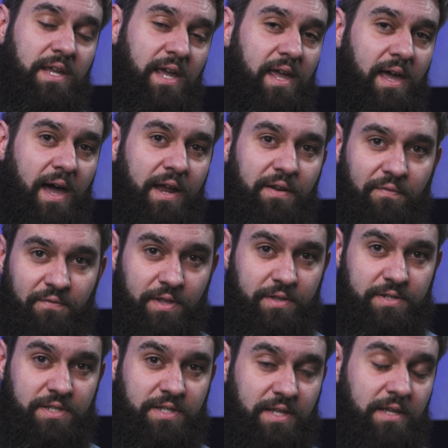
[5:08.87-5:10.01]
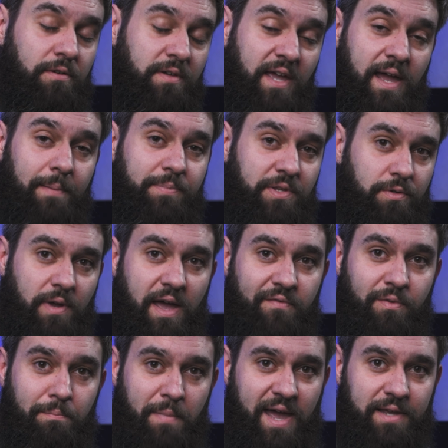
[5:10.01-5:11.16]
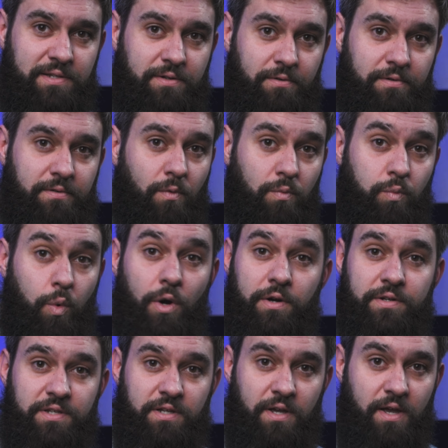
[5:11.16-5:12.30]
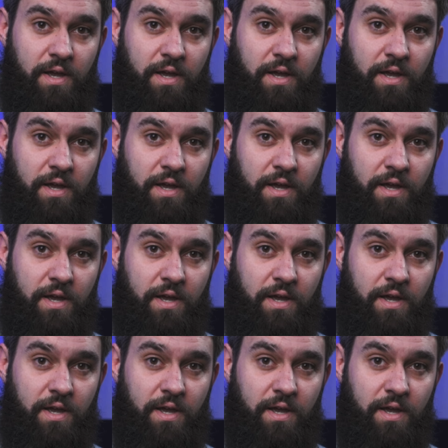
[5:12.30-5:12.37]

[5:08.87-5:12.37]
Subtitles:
AI to fill a skill gap that you haven't mastered, or worse,